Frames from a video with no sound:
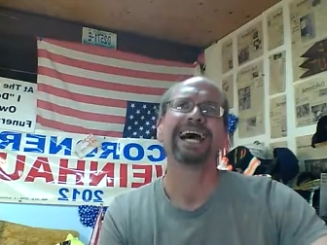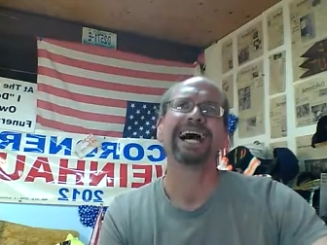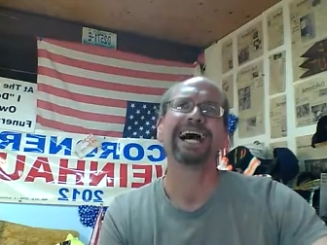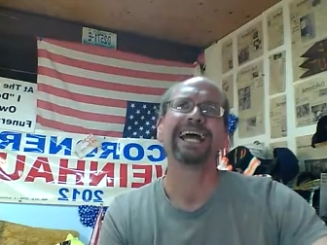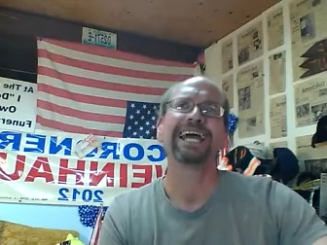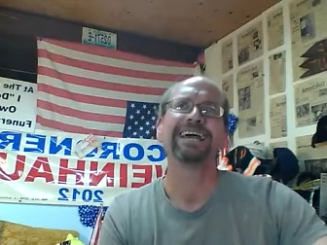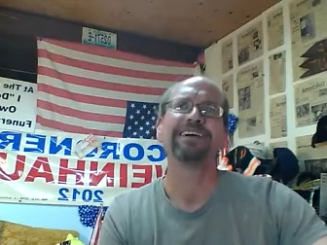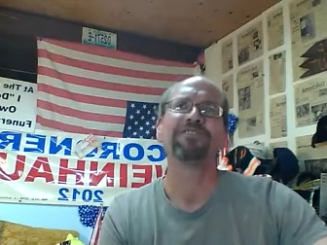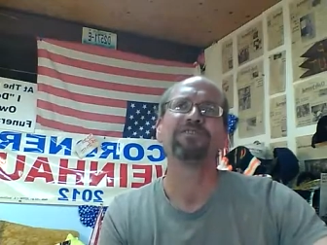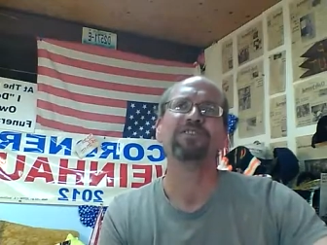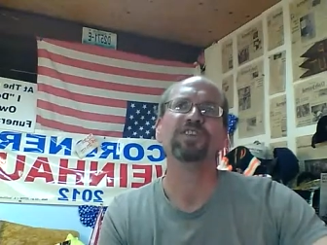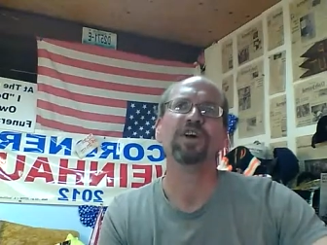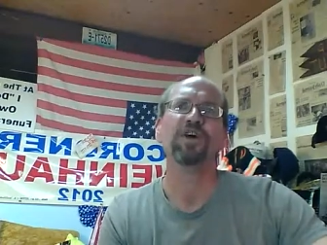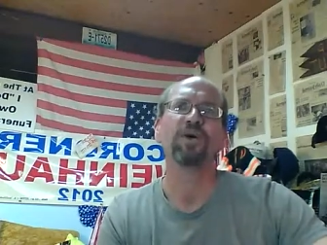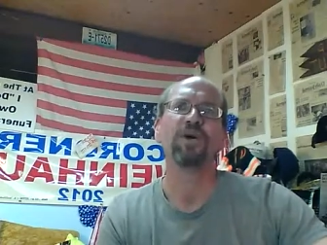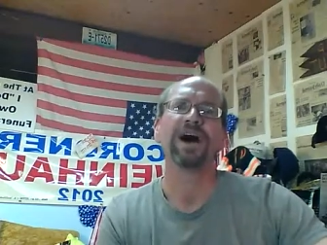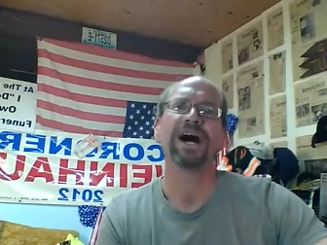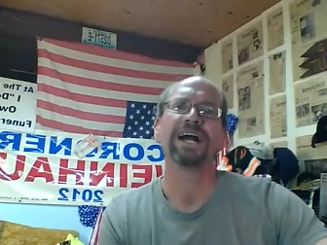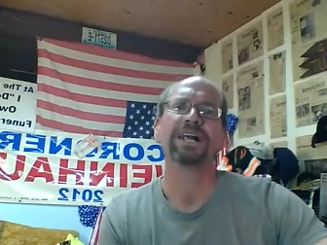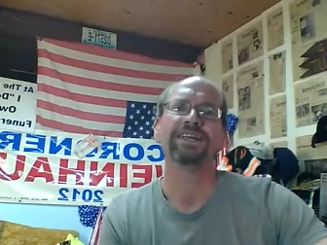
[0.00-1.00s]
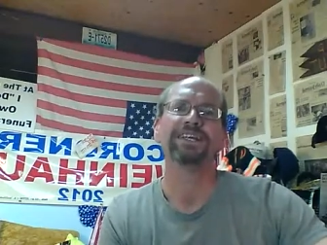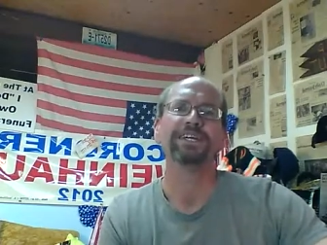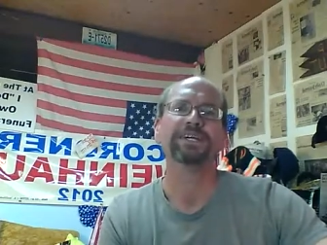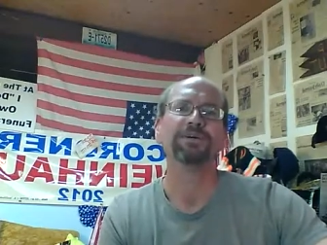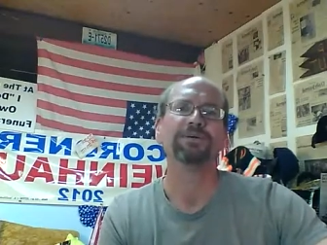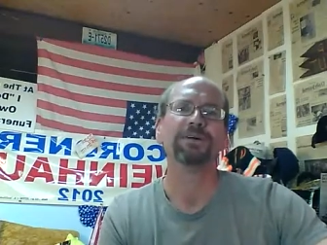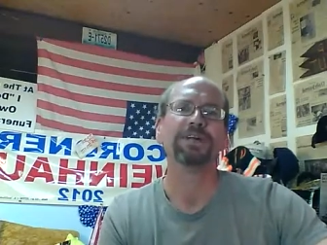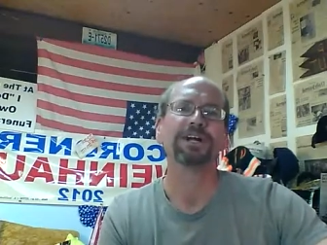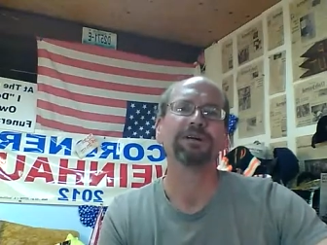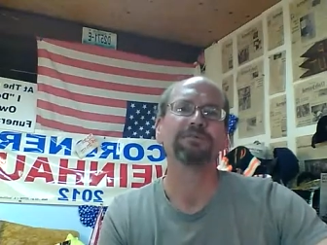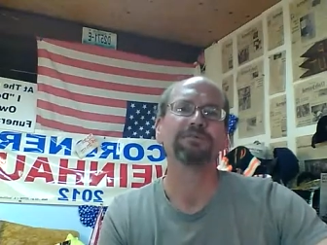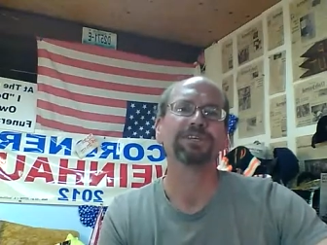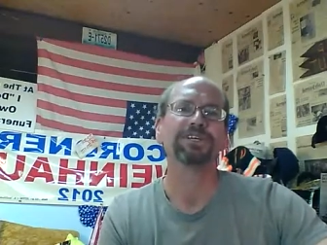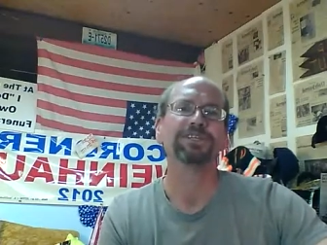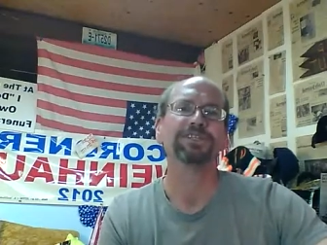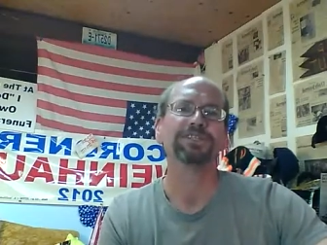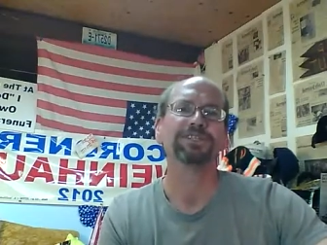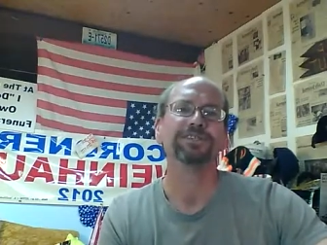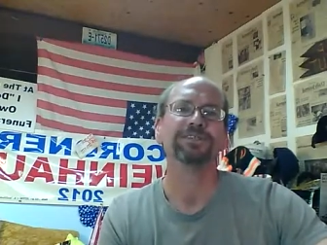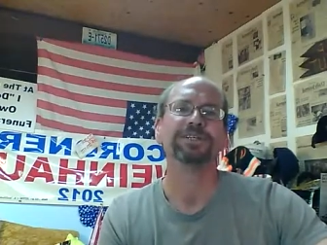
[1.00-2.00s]
I have no idea what I'm
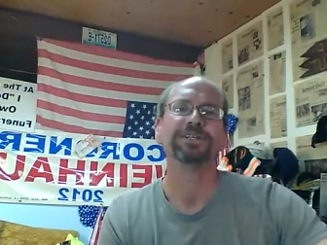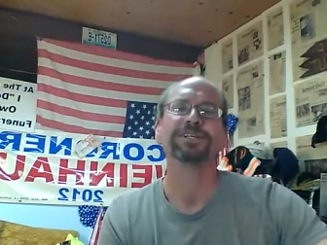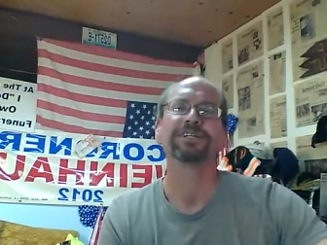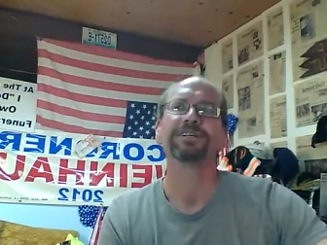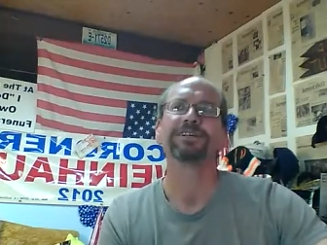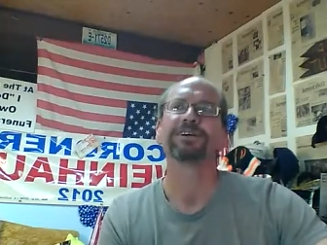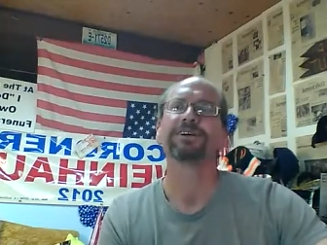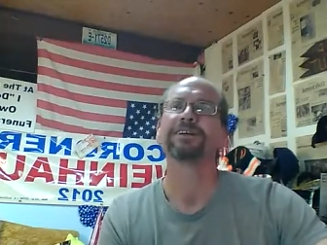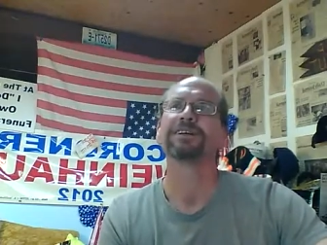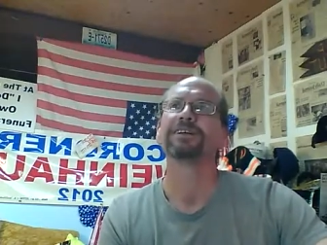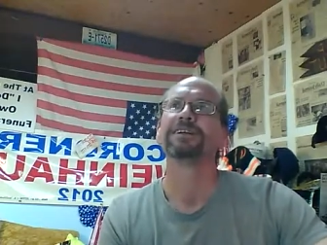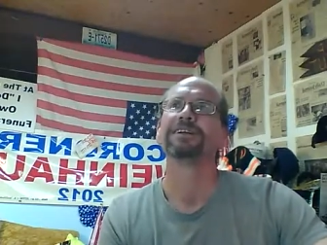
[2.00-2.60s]
really doing here.